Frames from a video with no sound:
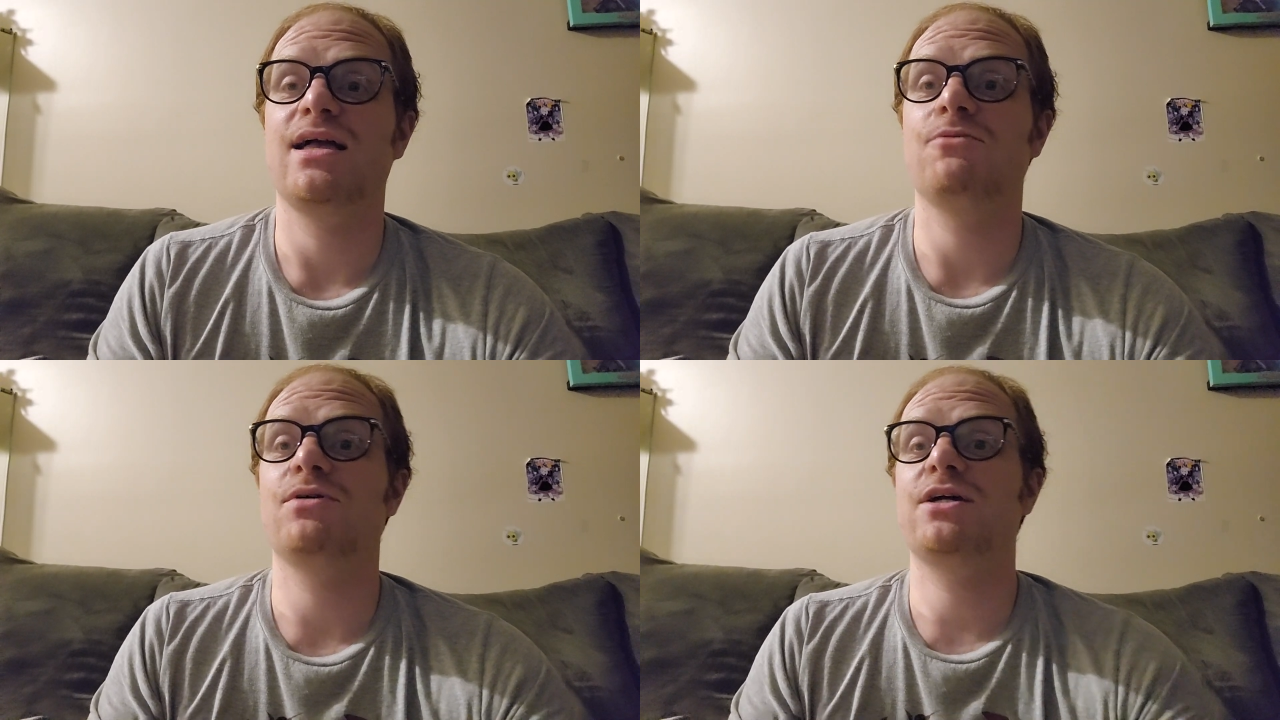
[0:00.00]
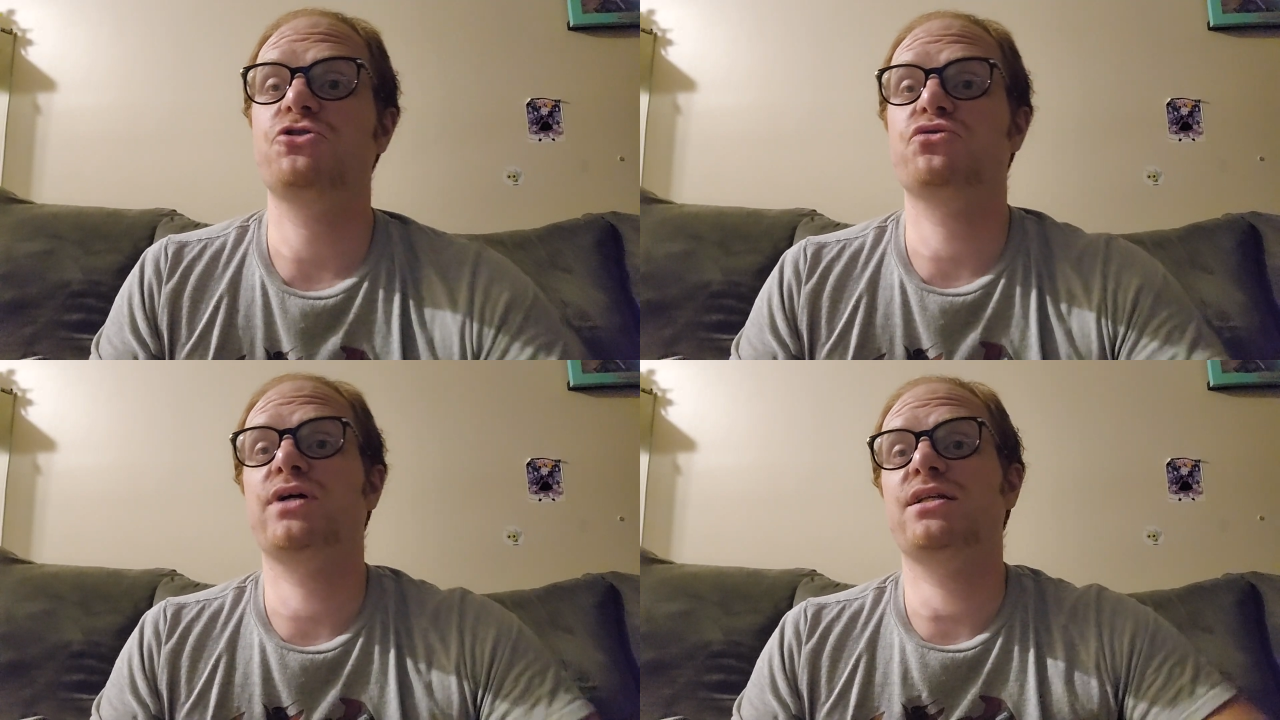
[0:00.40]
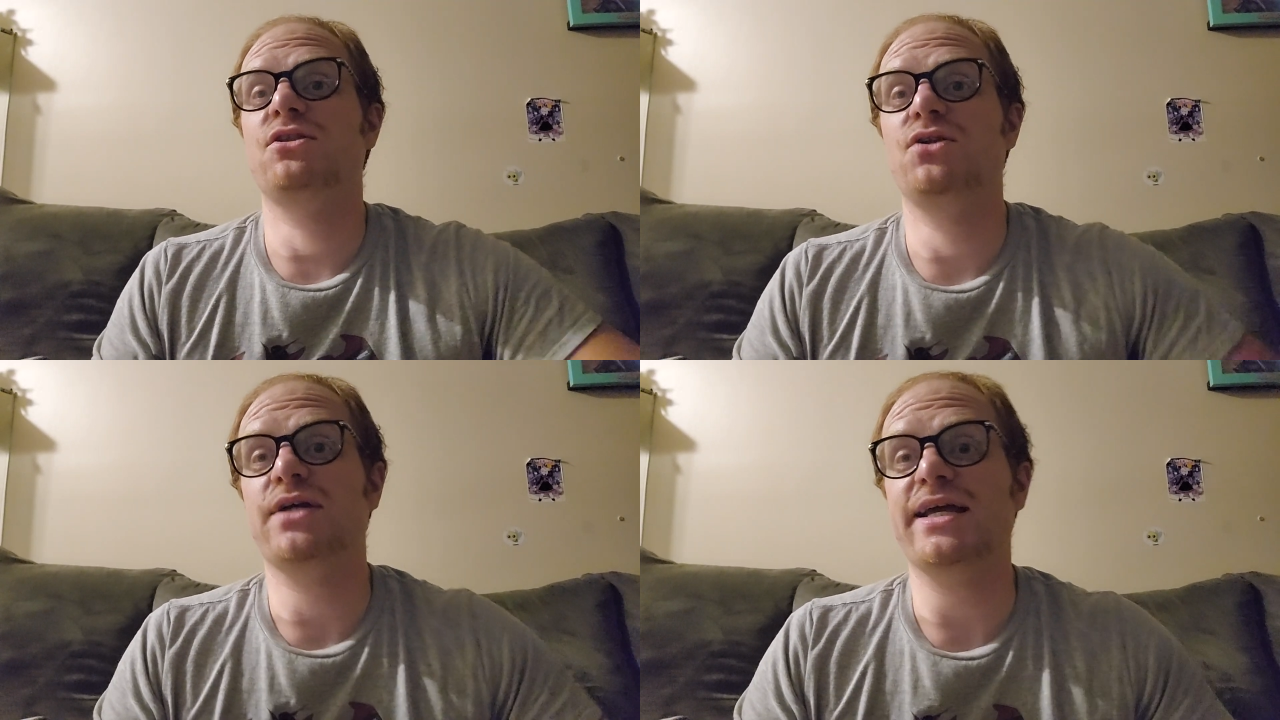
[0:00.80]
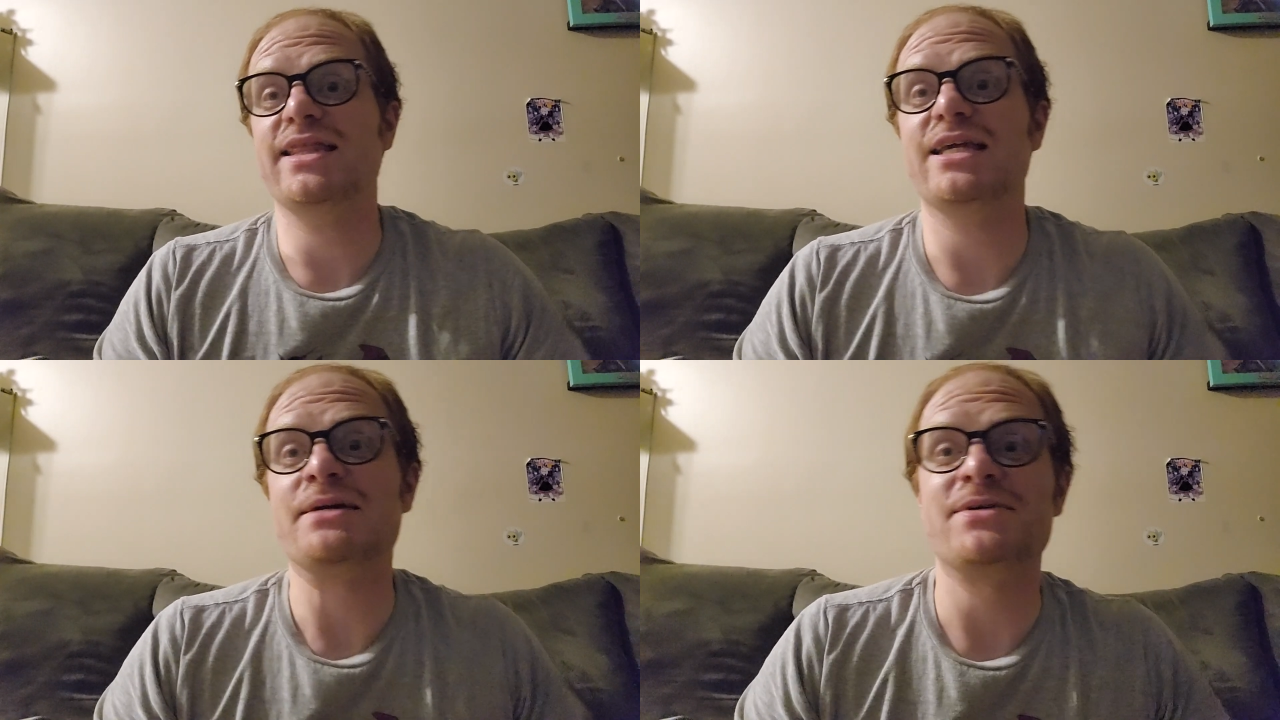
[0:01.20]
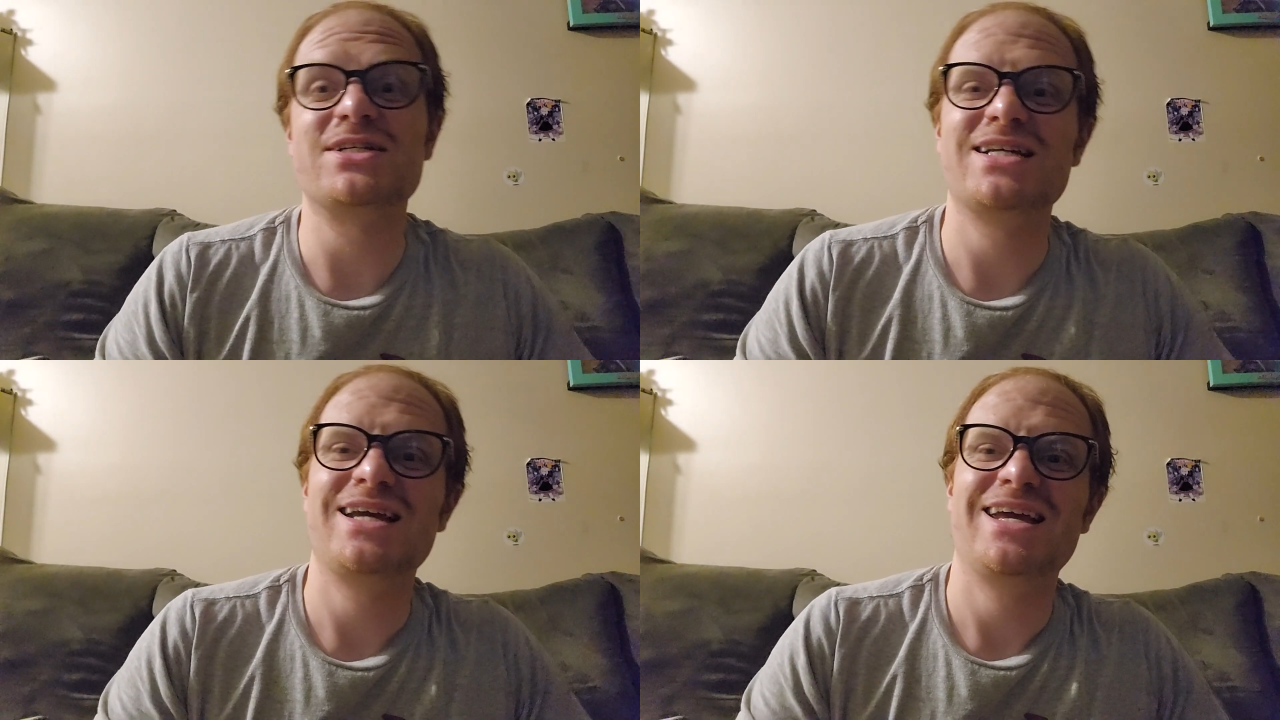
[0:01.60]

And when I tried to look at the image,